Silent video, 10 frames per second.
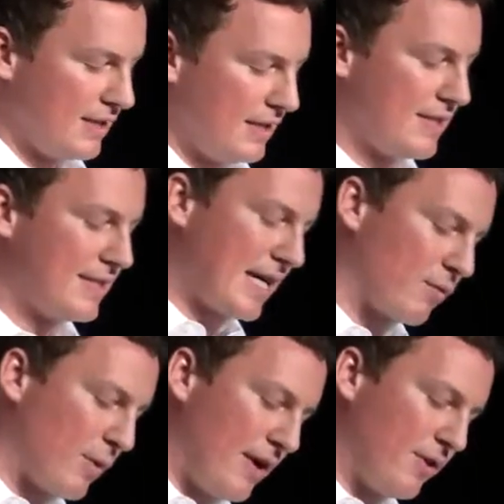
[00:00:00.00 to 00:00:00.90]
In the
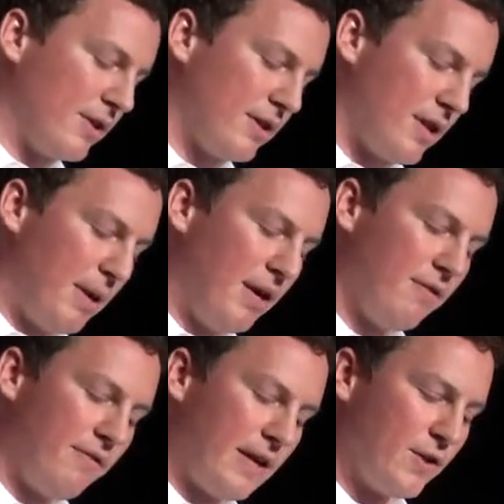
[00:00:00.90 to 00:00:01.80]
second round, a pair
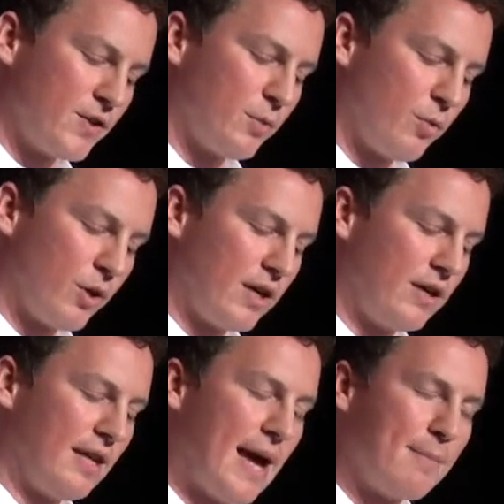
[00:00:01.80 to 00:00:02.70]
of fellows will work
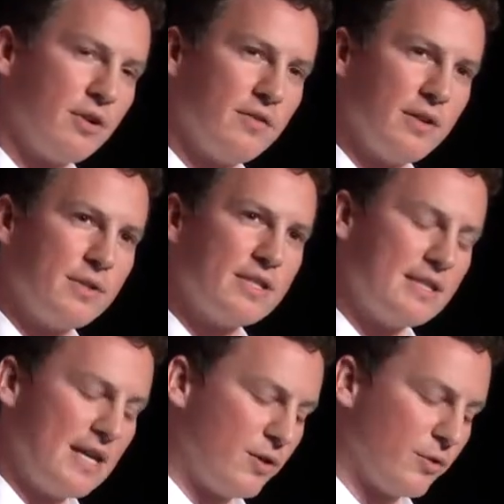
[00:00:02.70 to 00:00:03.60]
collaboratively with
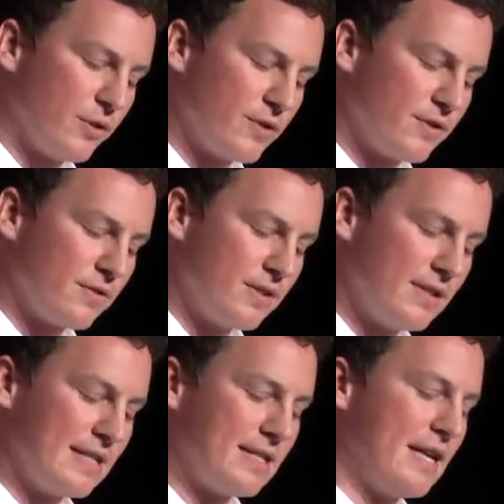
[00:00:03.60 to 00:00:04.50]
stakeholders to
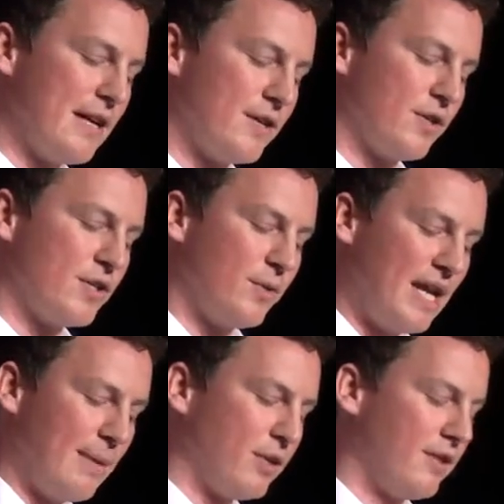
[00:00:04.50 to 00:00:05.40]
set standards to
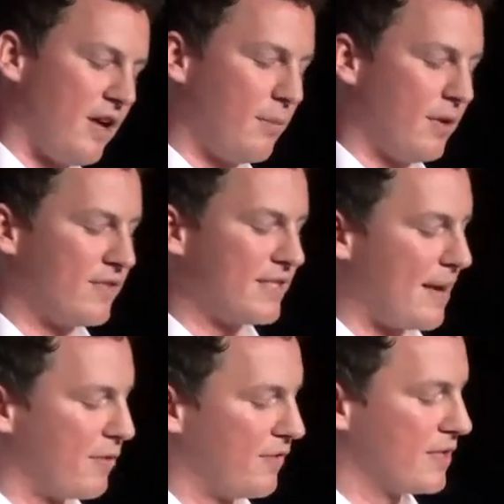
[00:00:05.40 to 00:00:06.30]
enable the development of
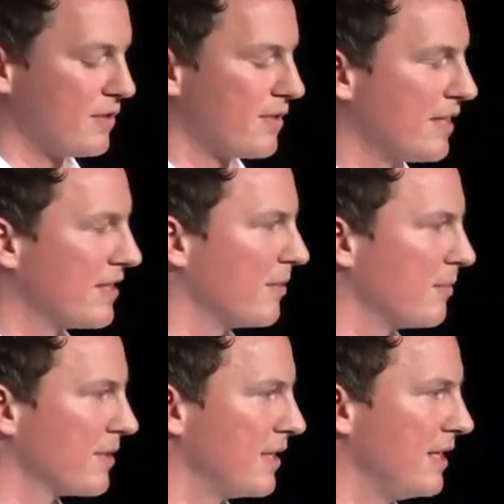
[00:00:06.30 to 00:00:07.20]
cyber-physical
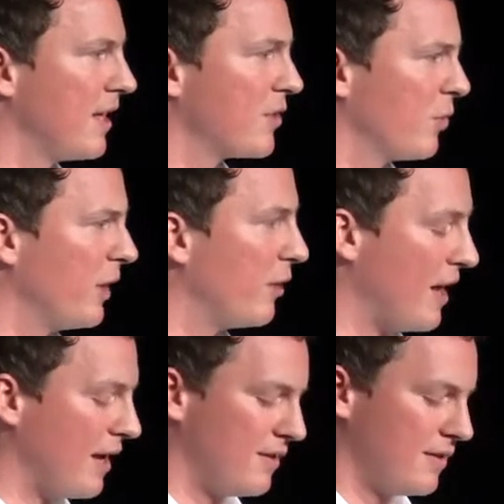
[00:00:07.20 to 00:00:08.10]
systems, the industrial
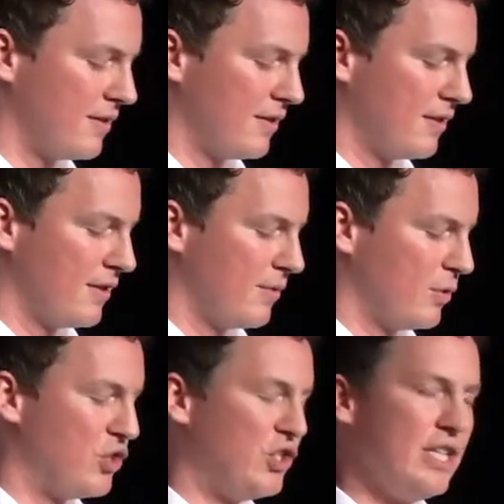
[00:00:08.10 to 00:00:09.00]
internet,
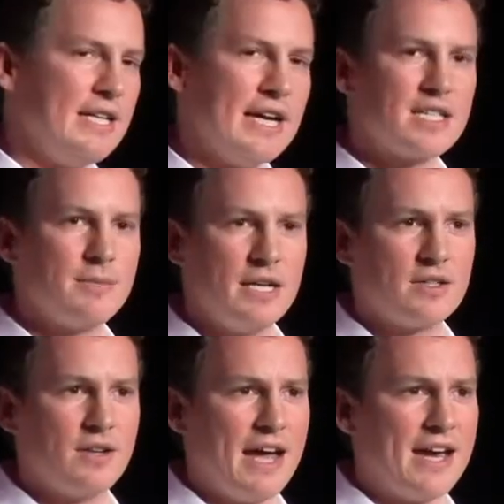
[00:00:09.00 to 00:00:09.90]
which GE estimates
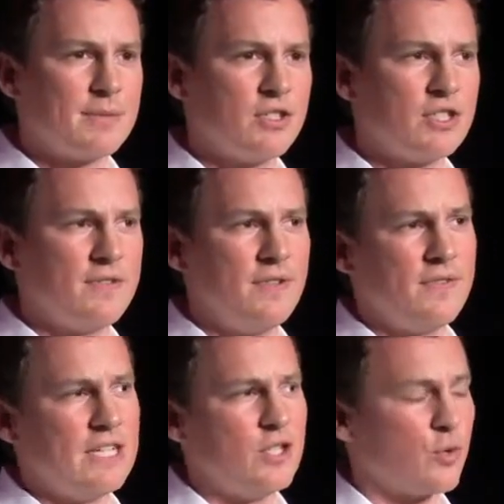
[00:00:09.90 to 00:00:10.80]
could add as much as
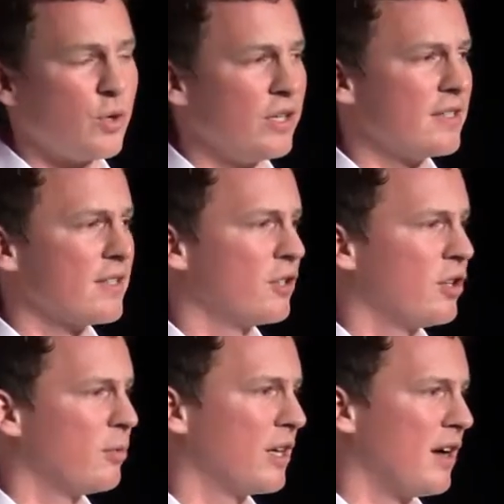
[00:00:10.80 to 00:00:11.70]
$15 trillion to the
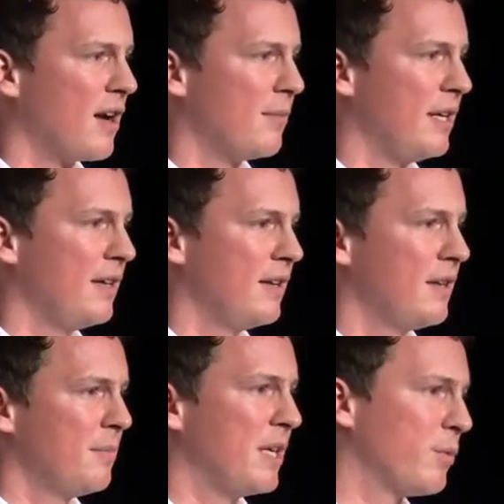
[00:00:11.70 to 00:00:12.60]
global economy
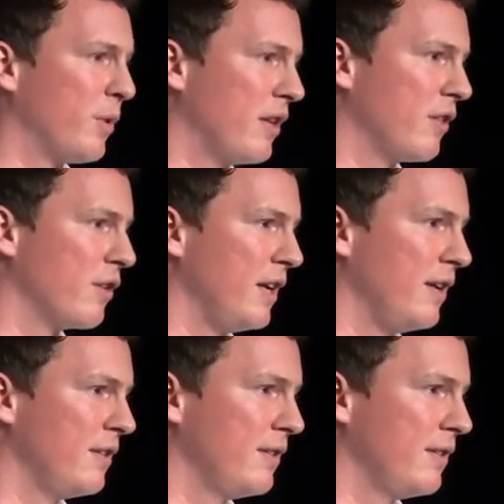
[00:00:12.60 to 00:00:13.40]
by 2030.